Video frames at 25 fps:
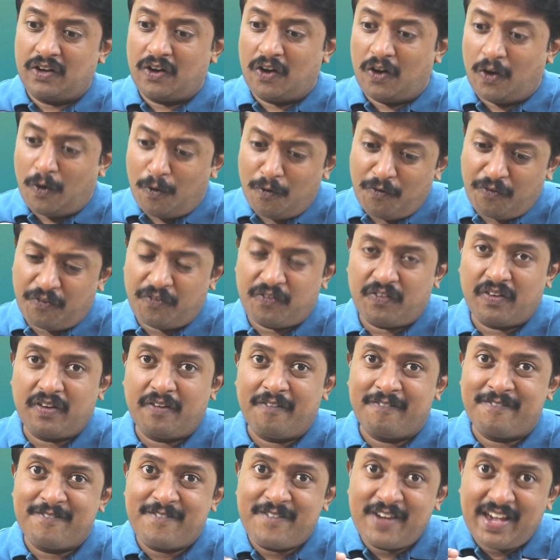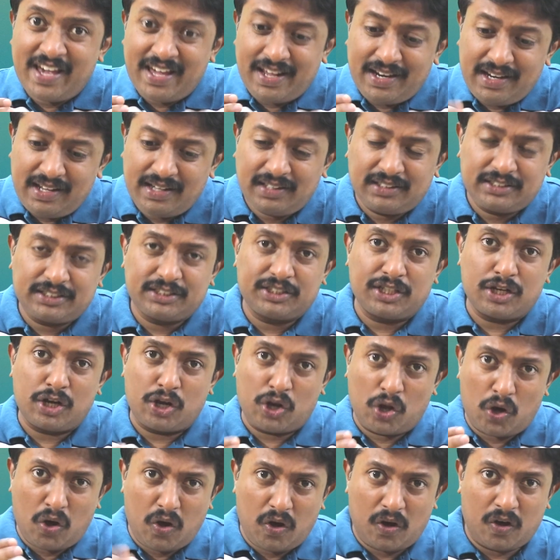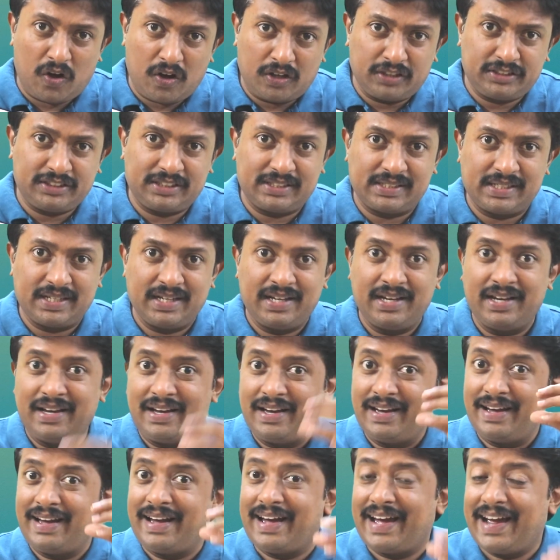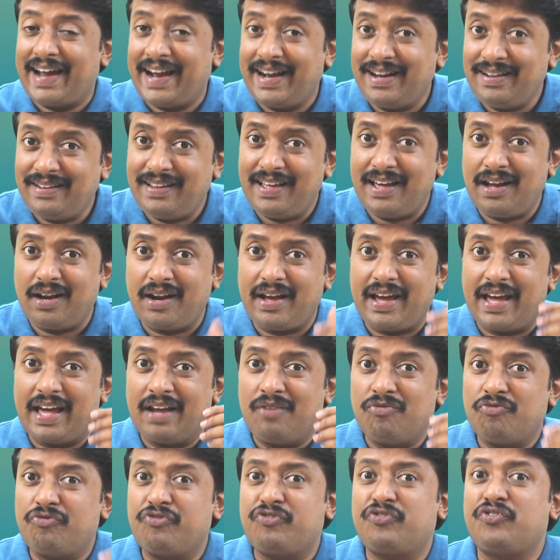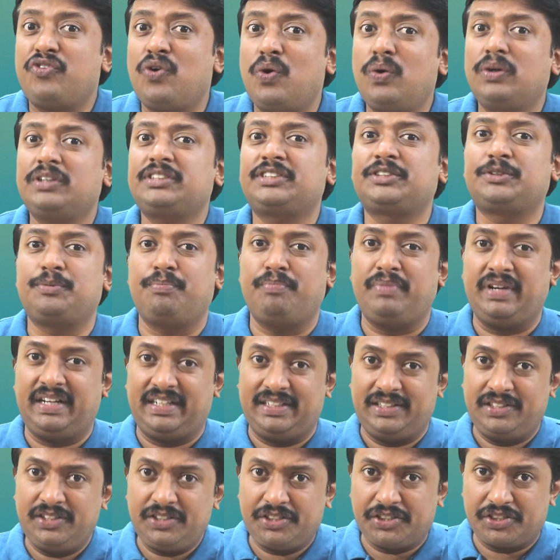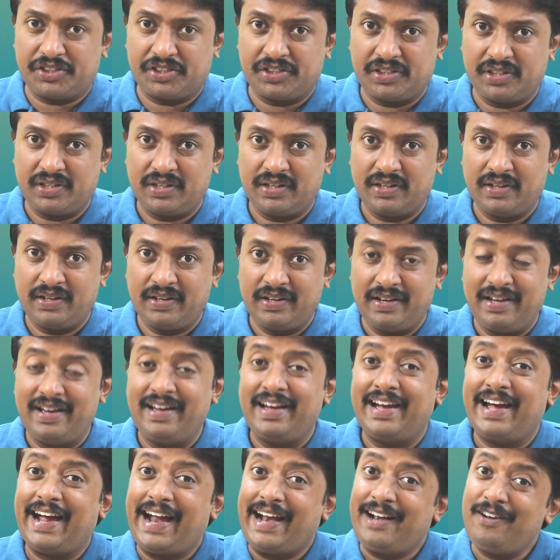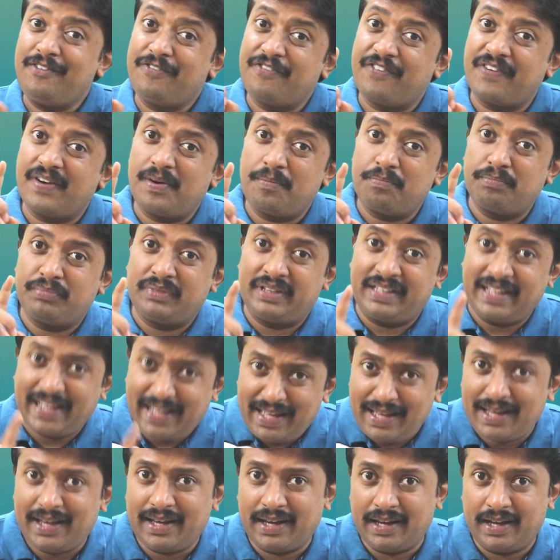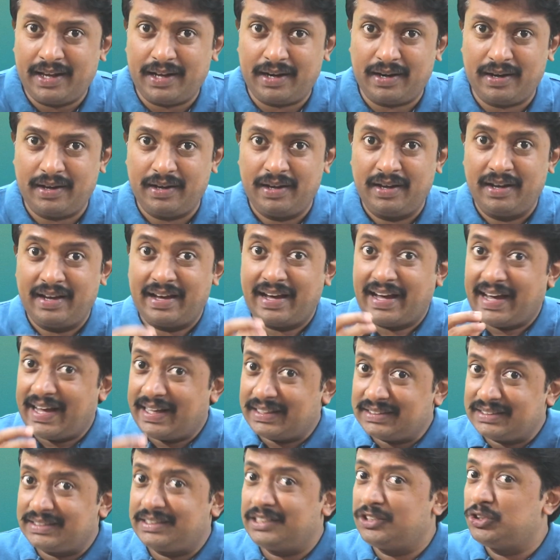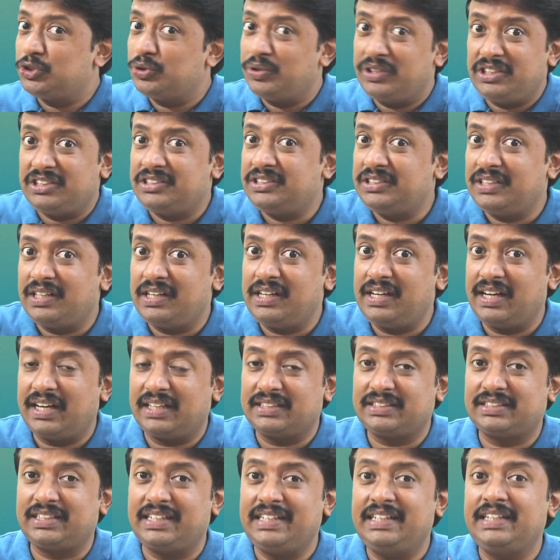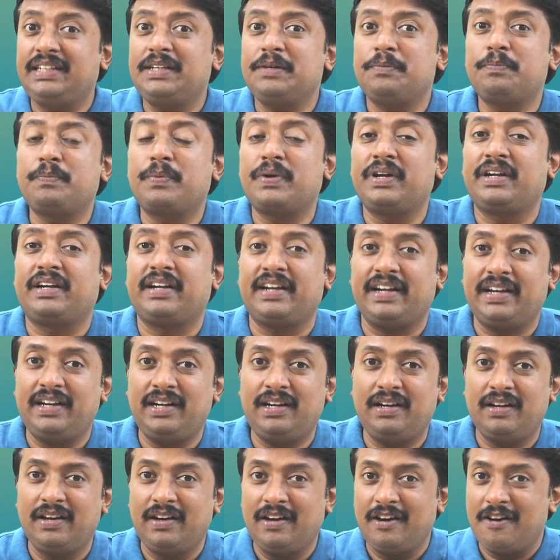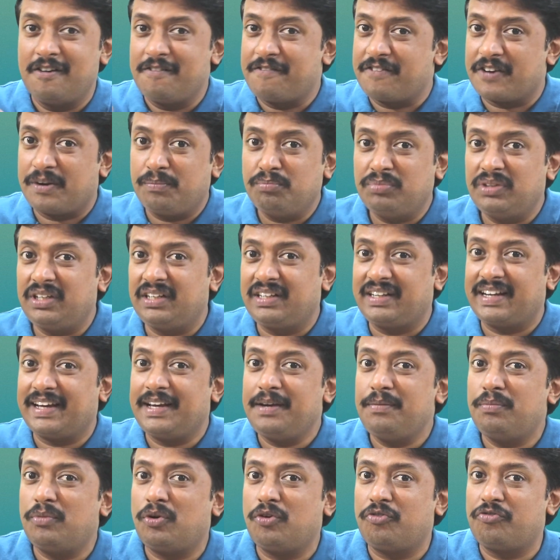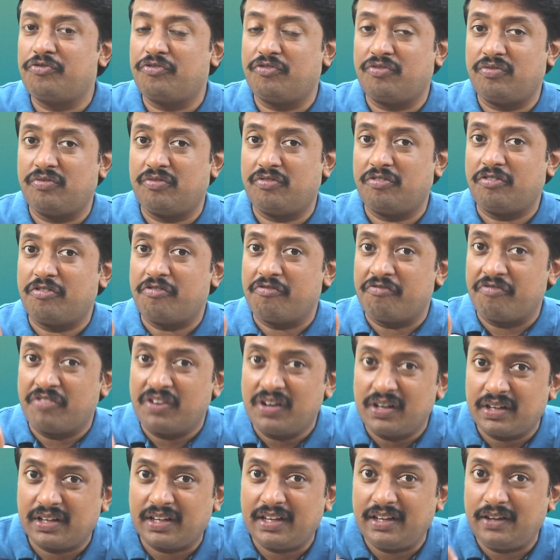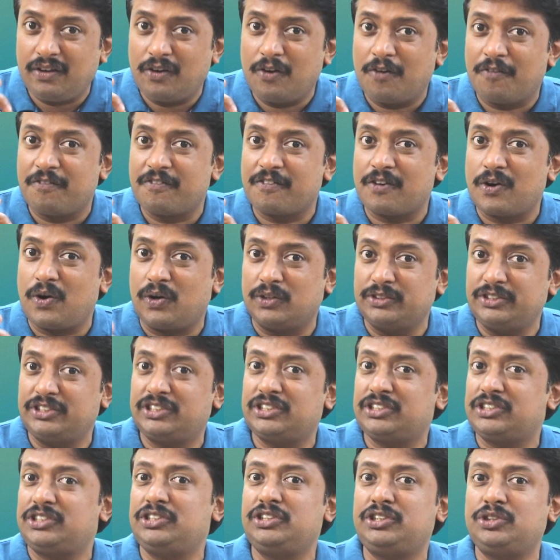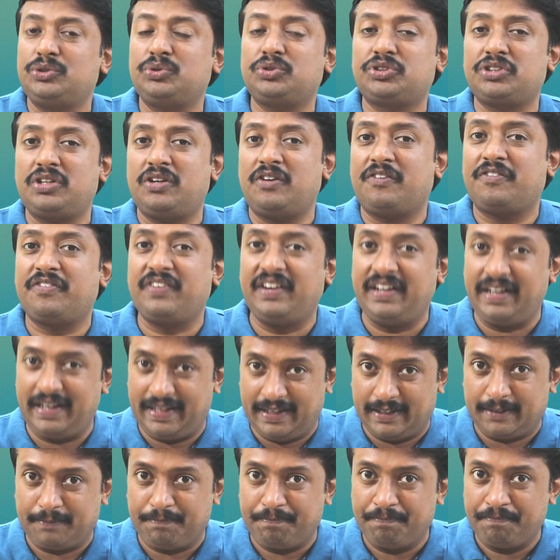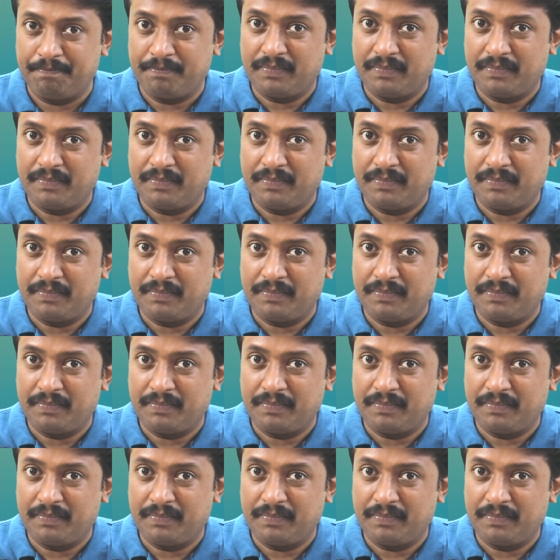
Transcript: of various laws and their enforcements. And from there, as the judiciary has interpreted from the time of working of Constitution of India,